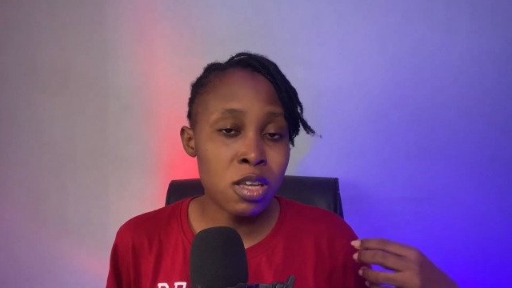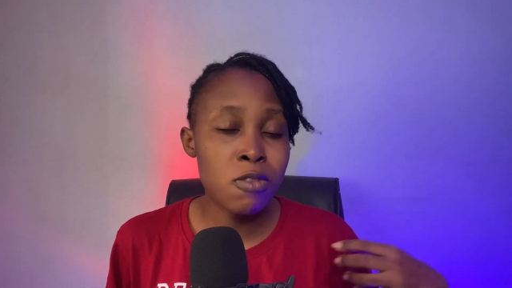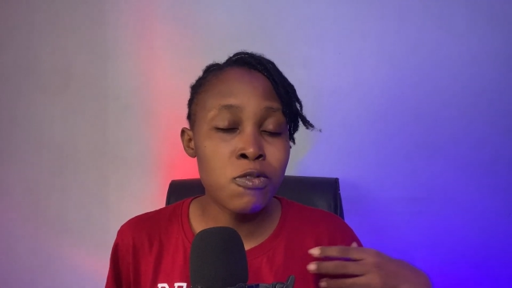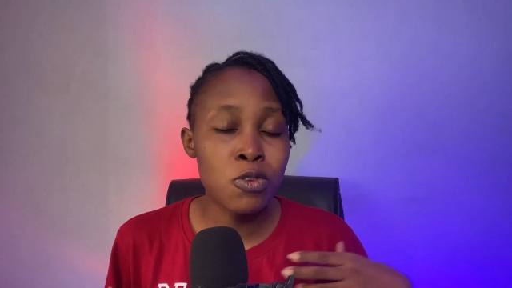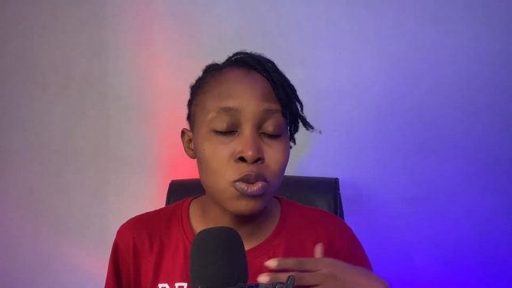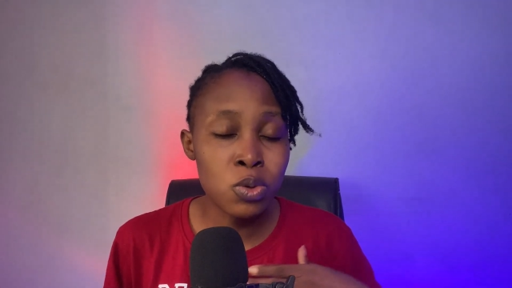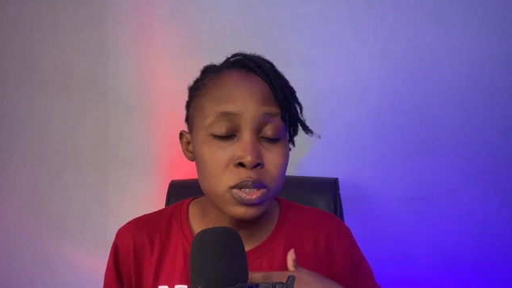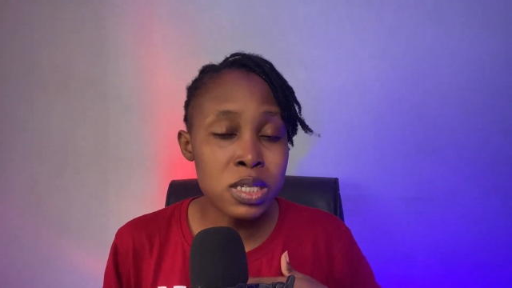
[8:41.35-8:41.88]
If you
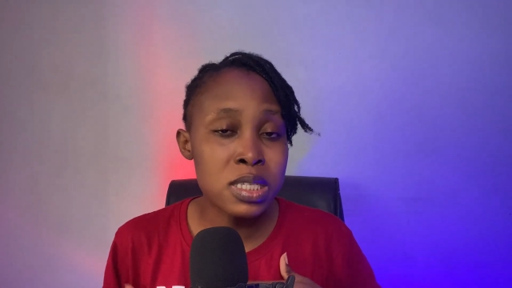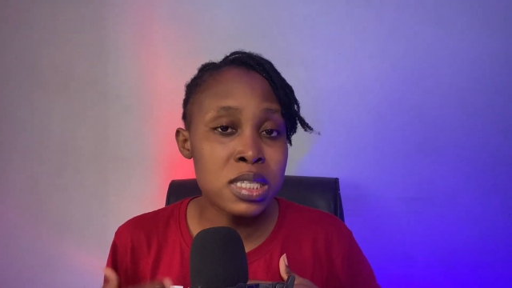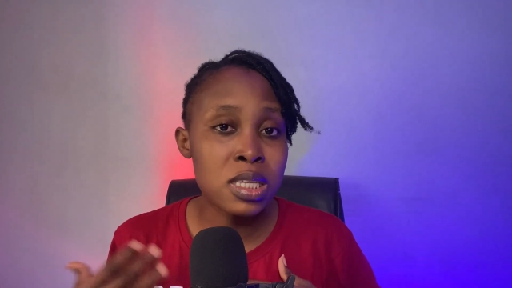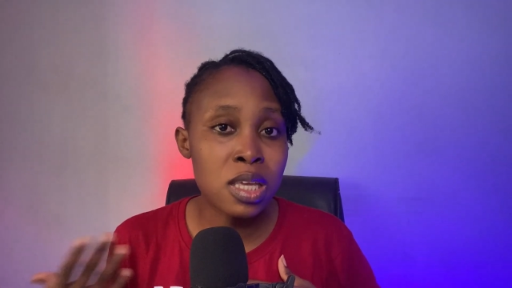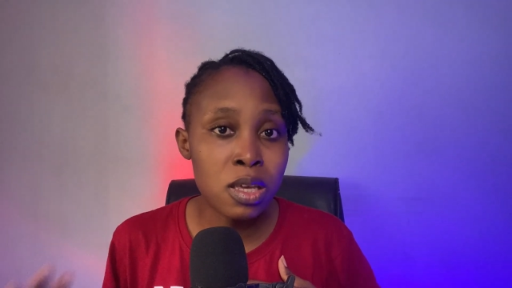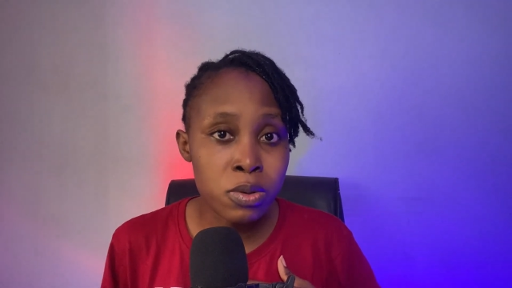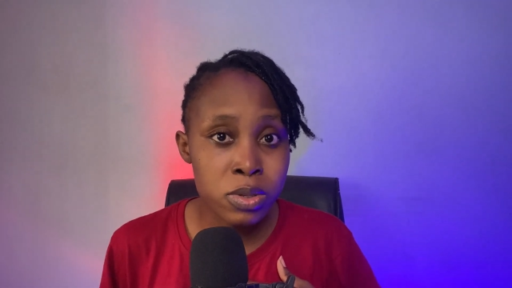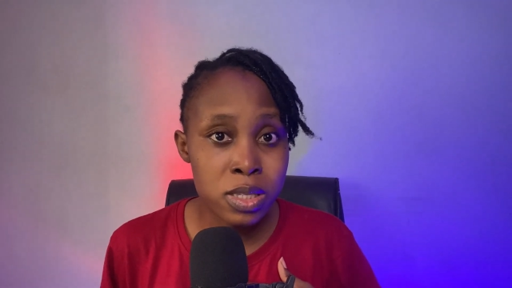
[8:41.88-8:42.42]
know the
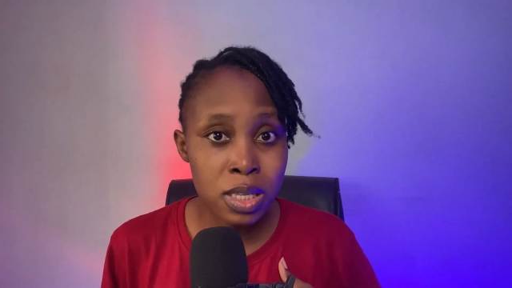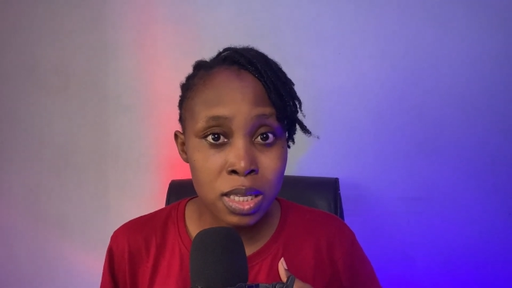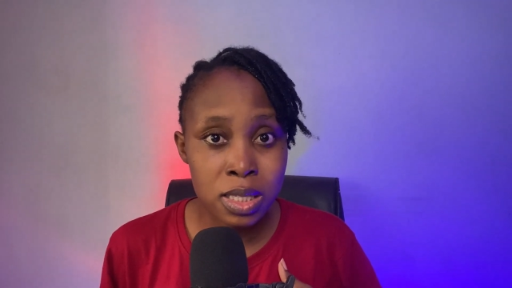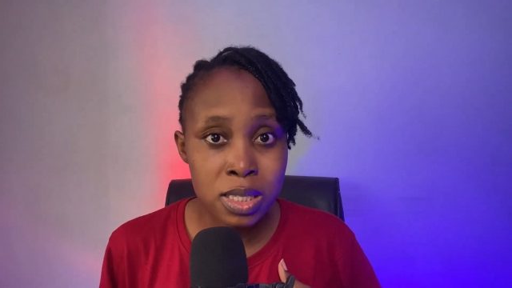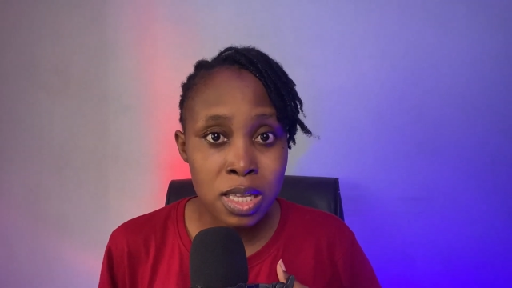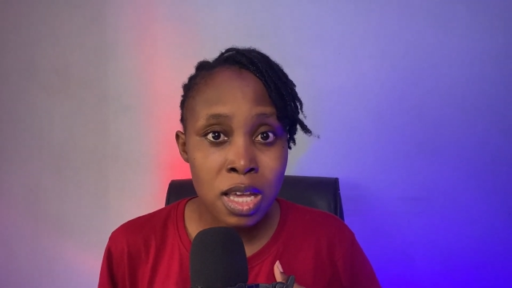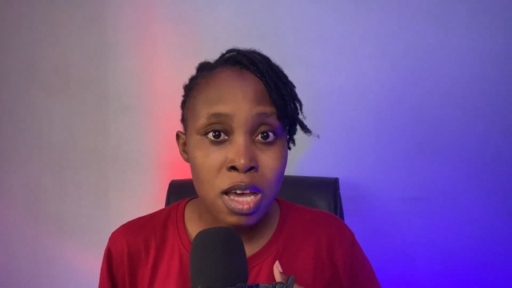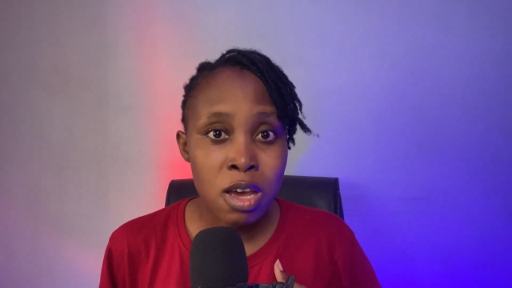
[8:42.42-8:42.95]
skill
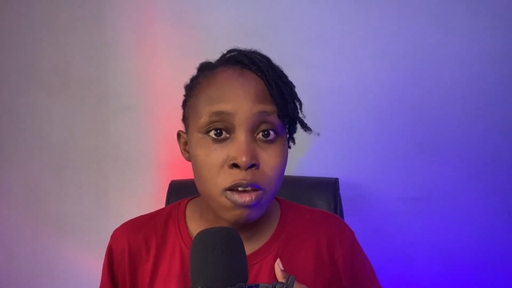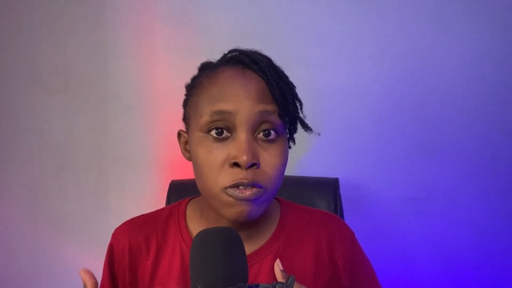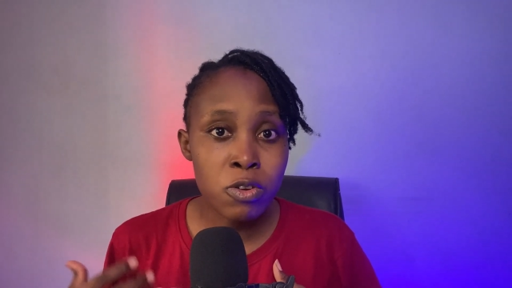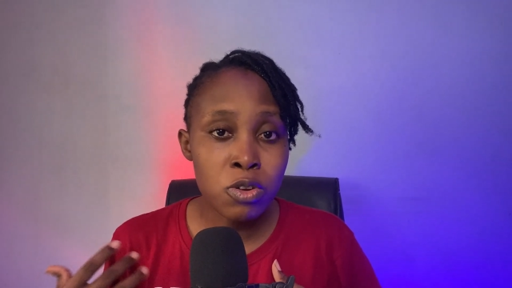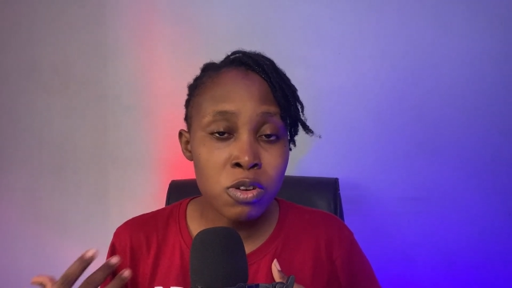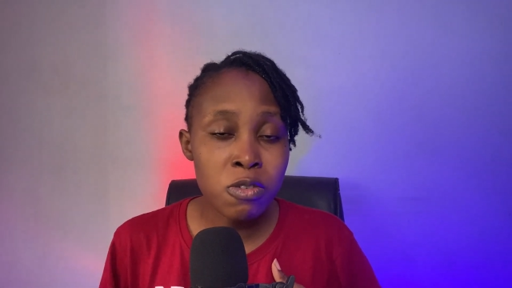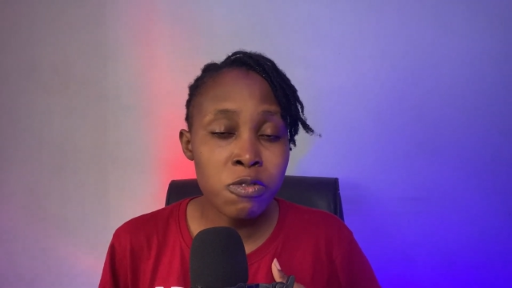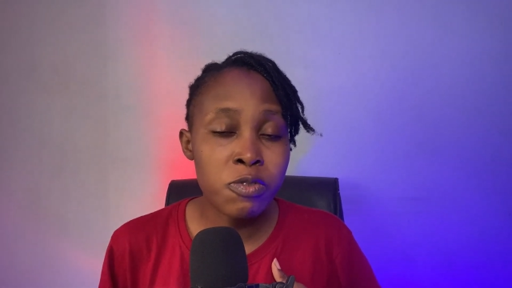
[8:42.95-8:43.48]
sets, if you
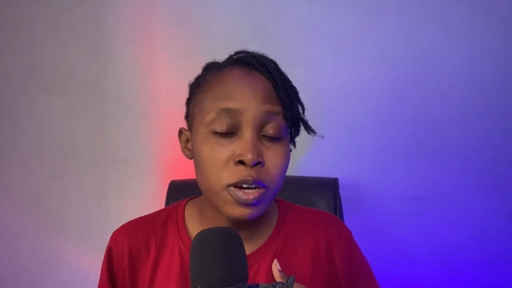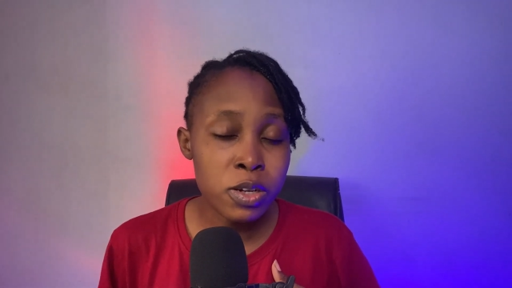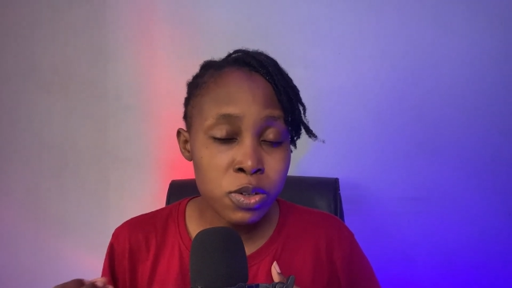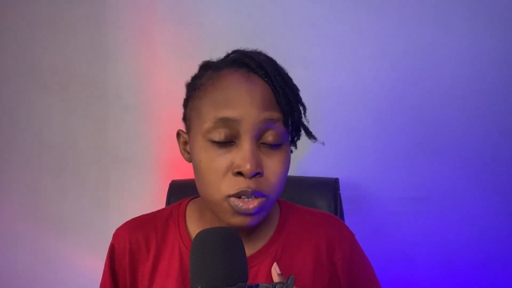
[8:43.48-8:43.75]
know the value